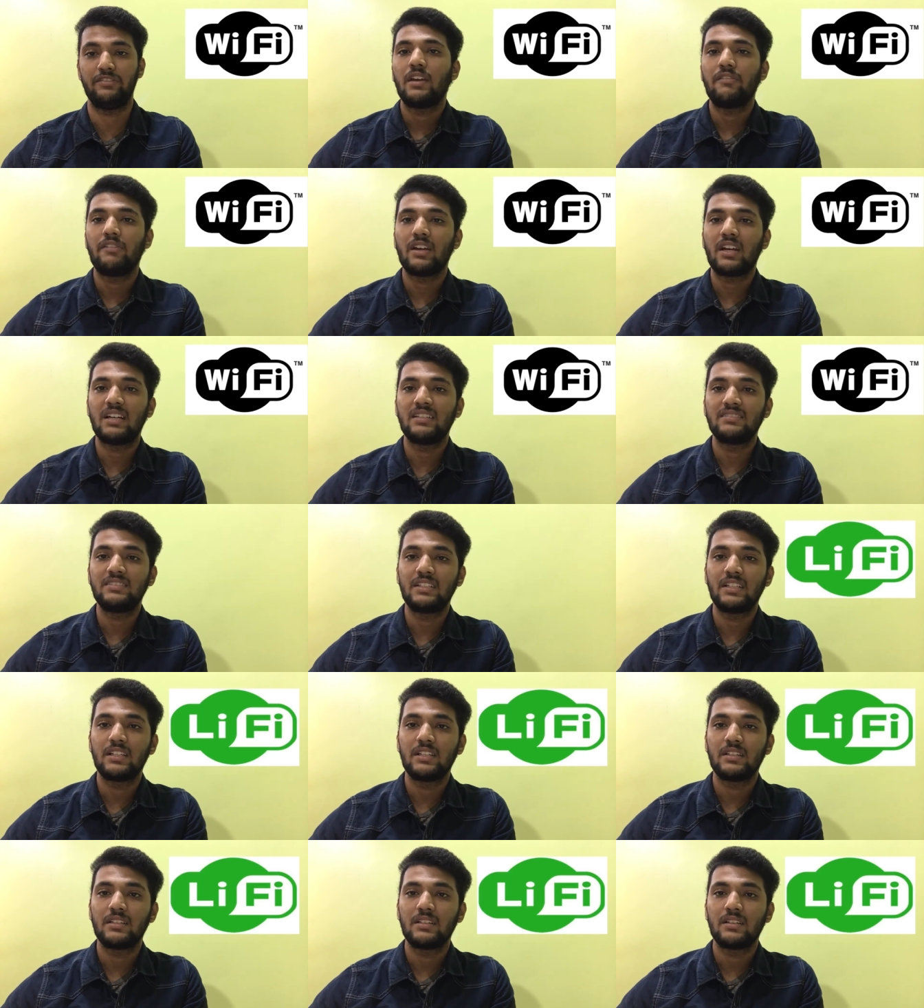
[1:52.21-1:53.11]
If we
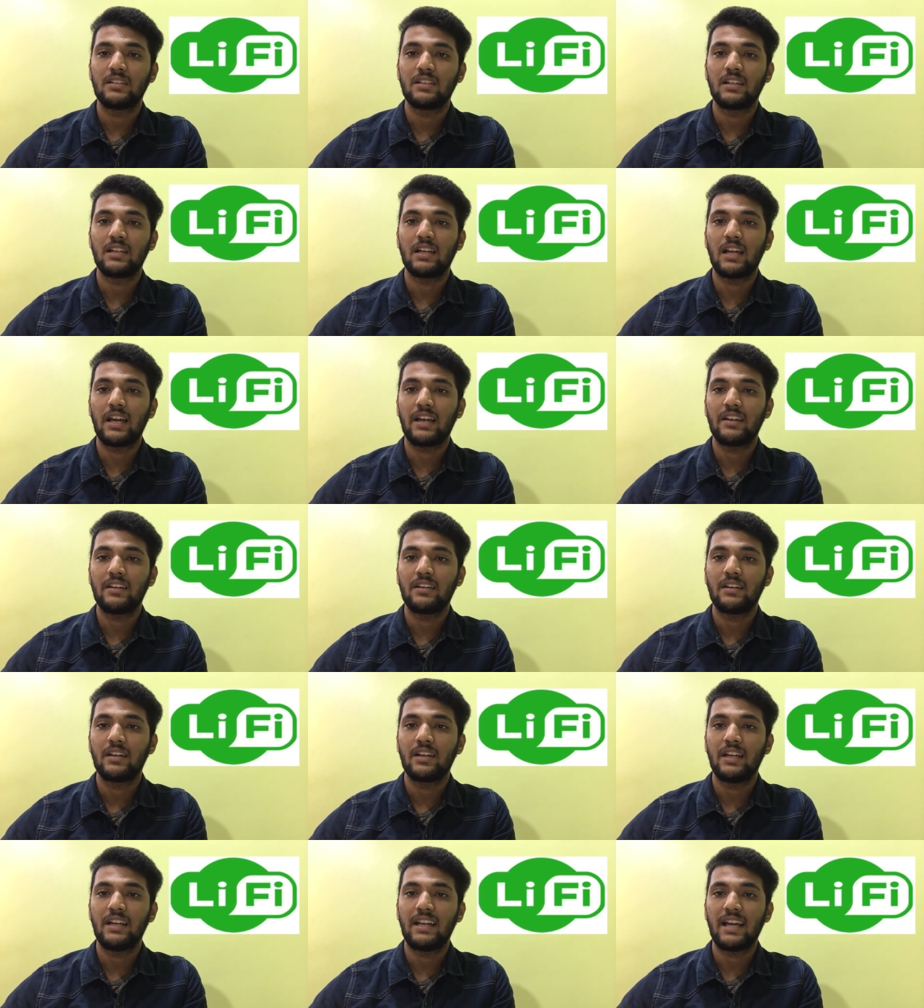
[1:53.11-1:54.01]
consider light,
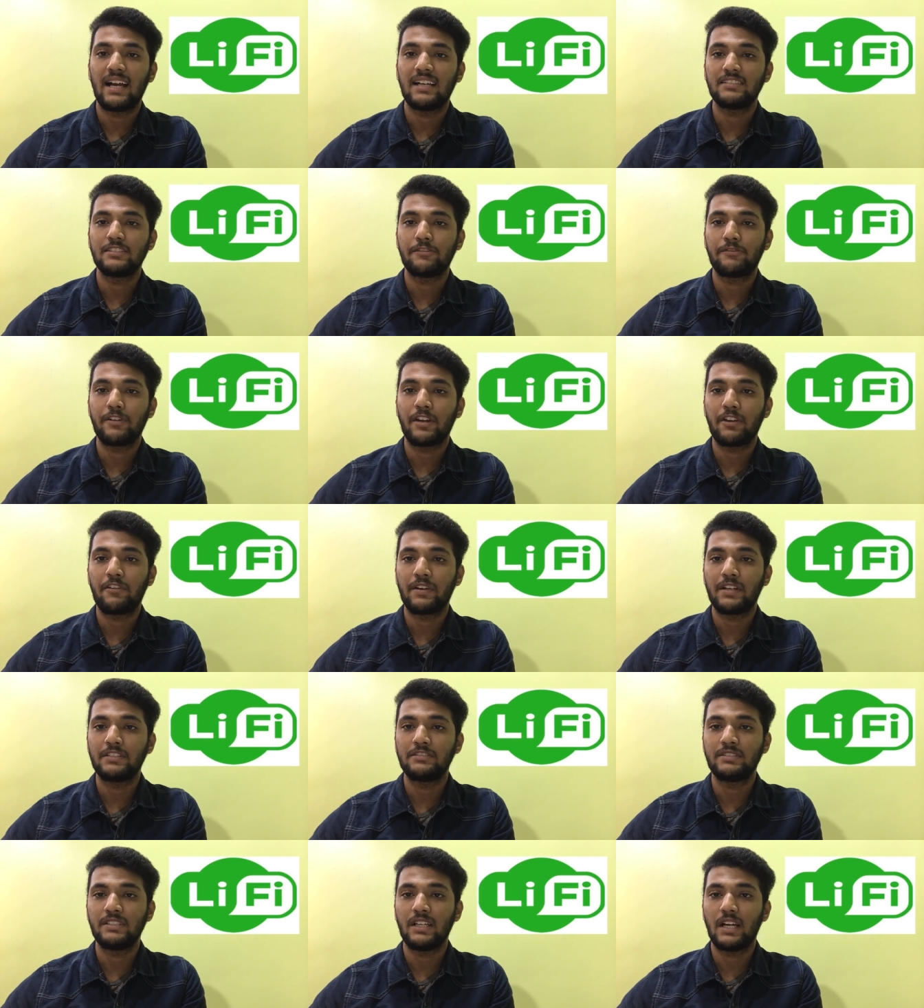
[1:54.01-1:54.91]
it has a
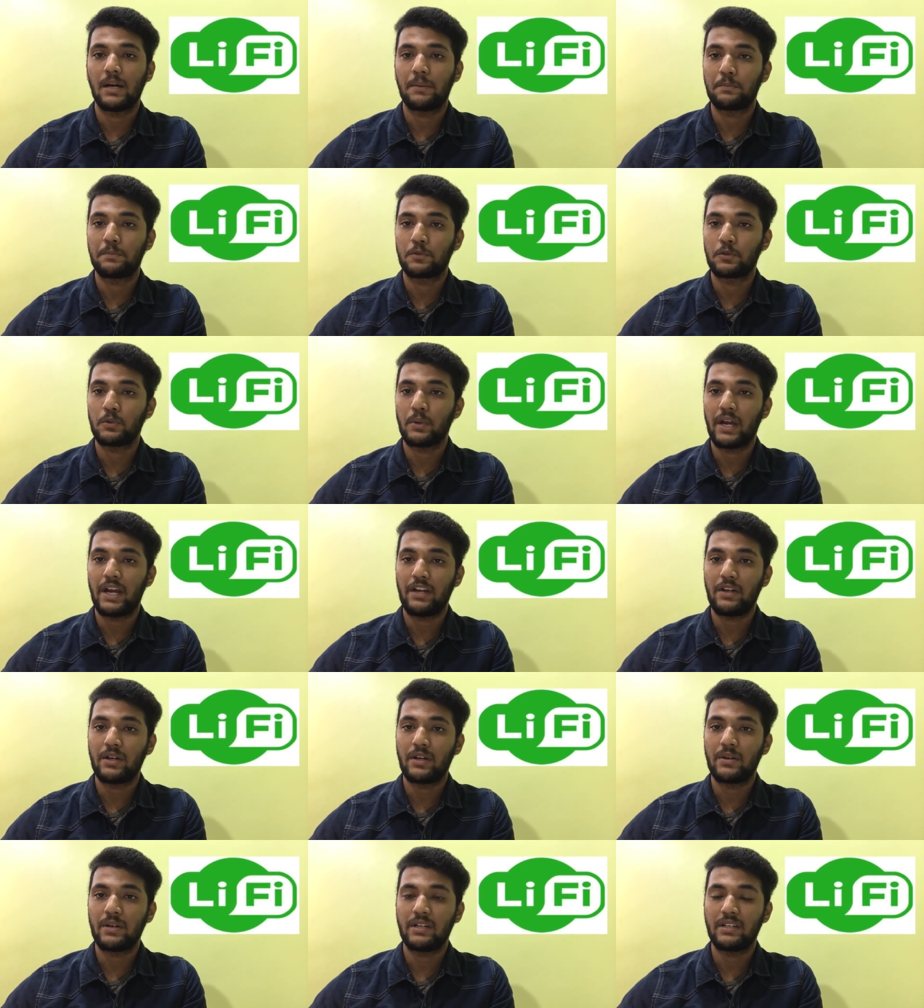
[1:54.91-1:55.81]
frequency up to
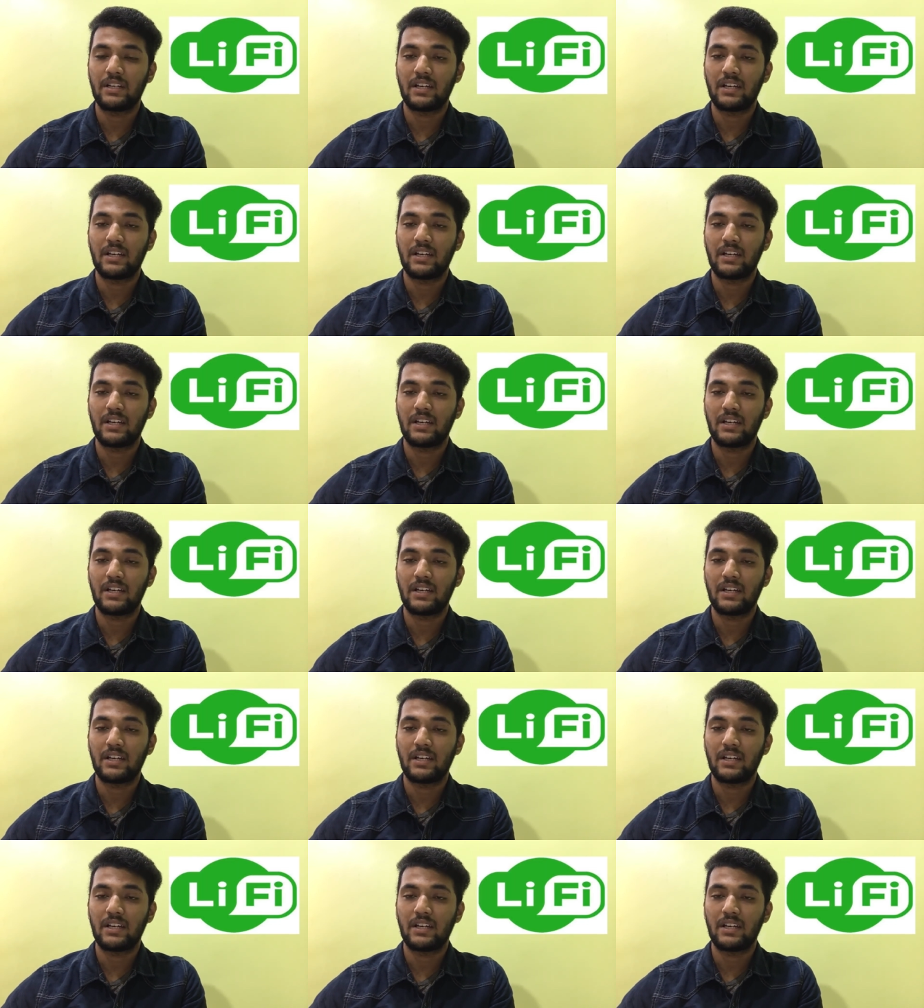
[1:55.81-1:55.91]
800